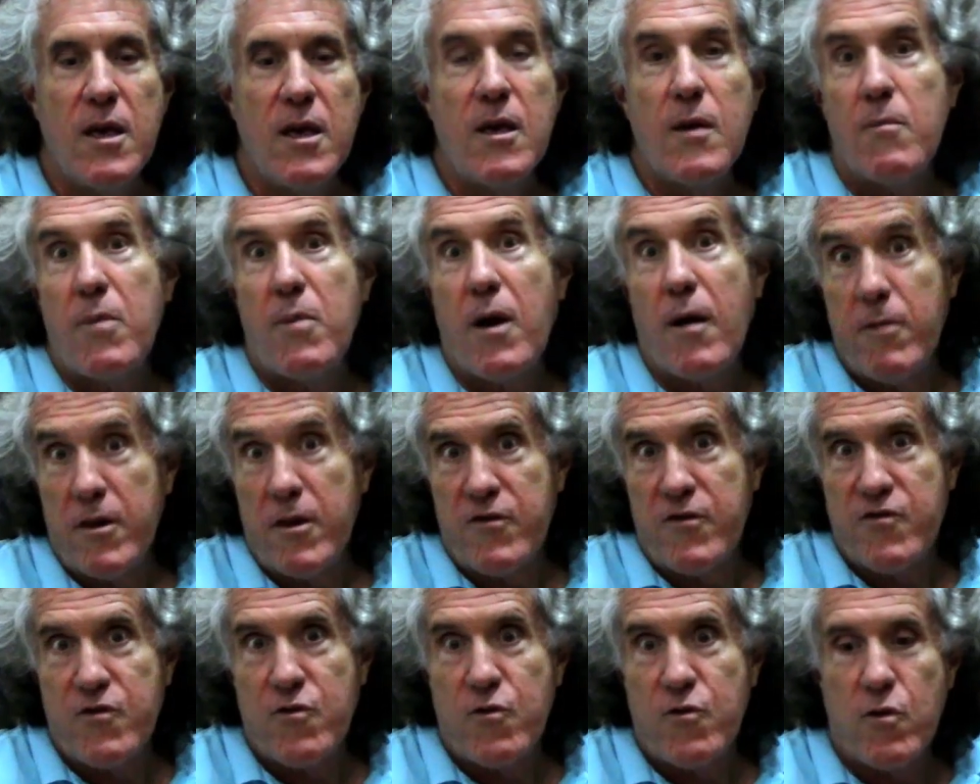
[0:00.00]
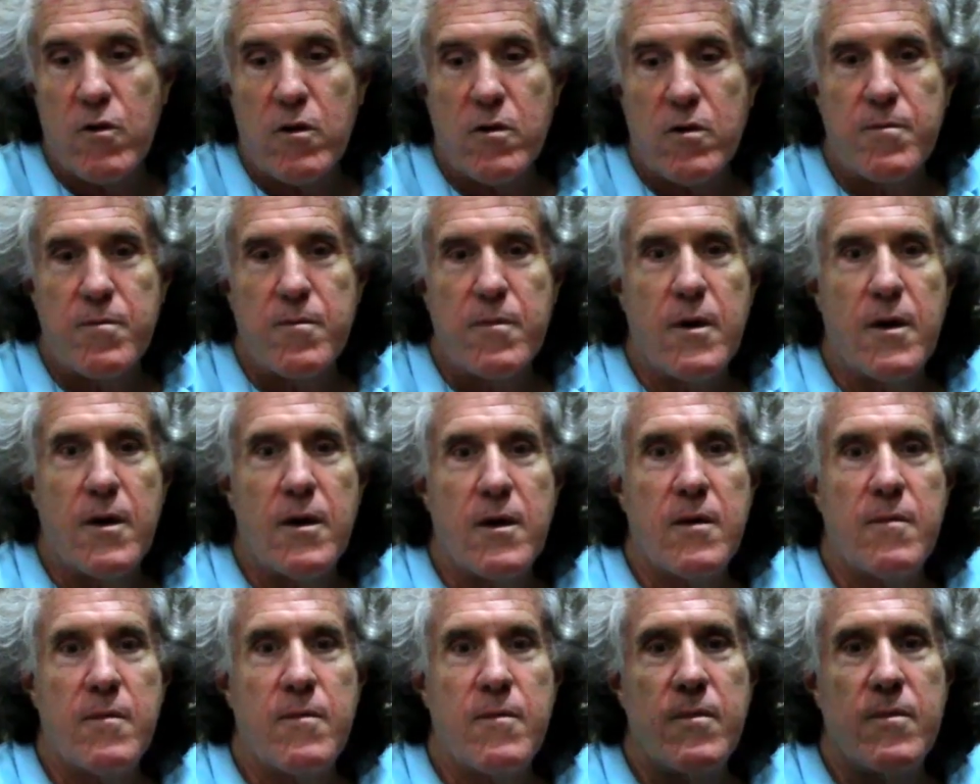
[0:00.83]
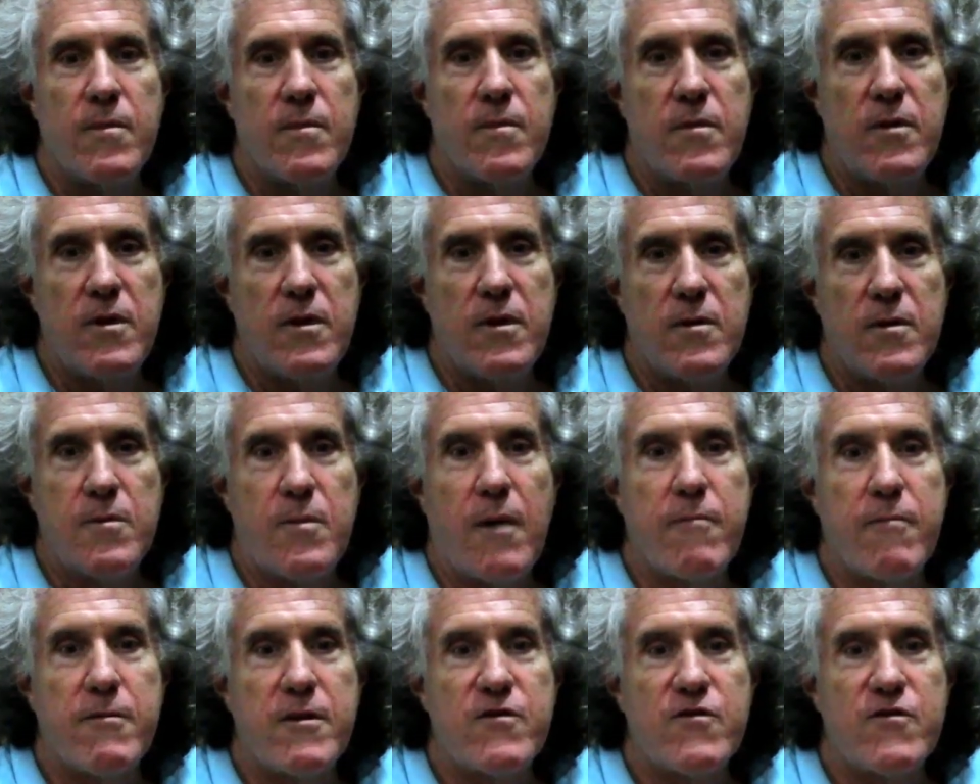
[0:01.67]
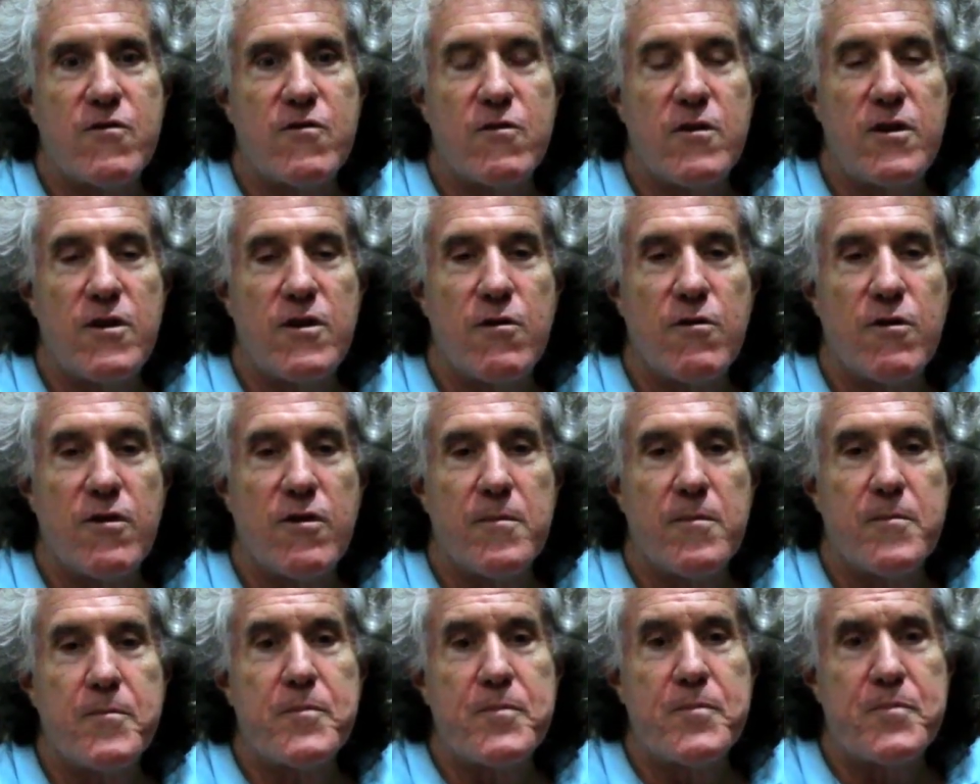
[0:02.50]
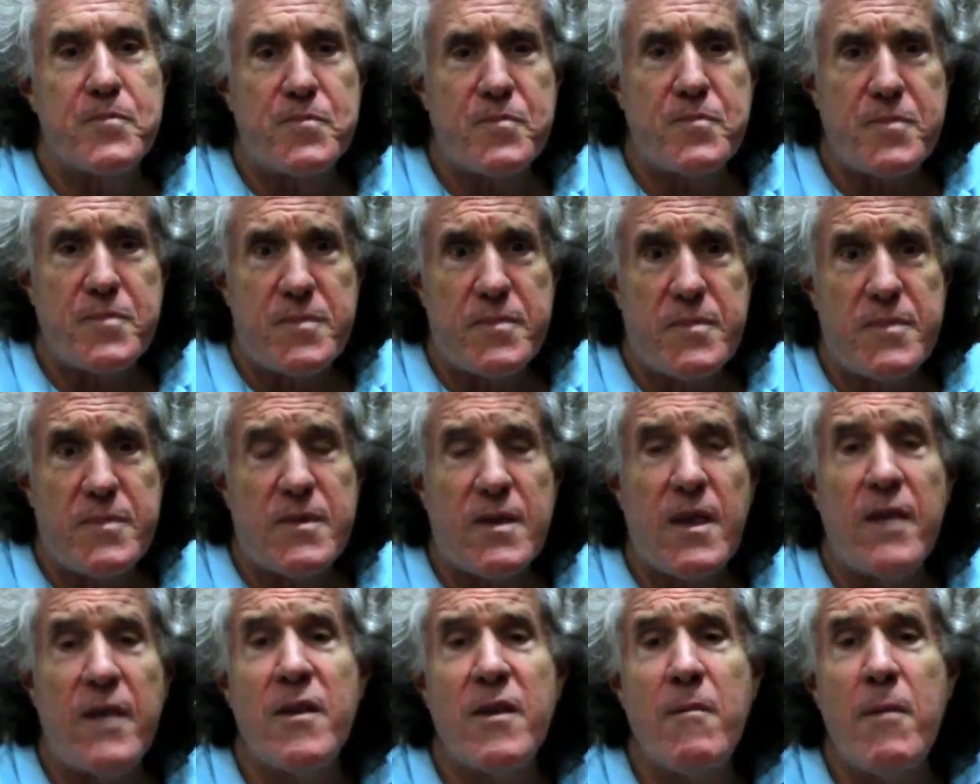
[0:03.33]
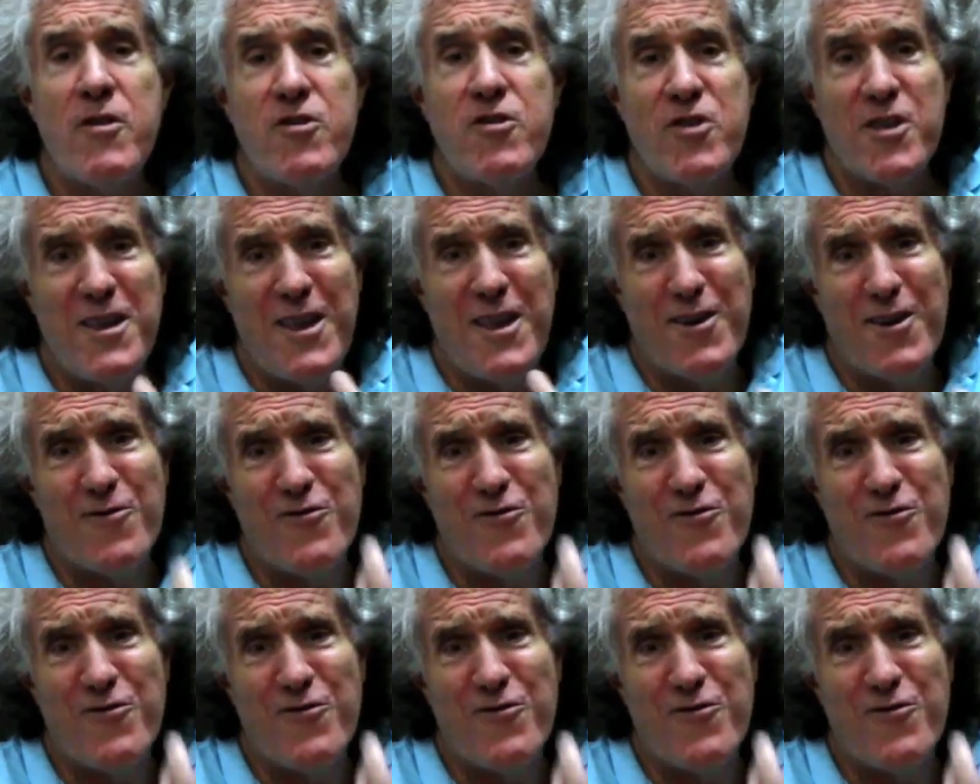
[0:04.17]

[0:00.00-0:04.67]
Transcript: public school youth. As I mentioned, here's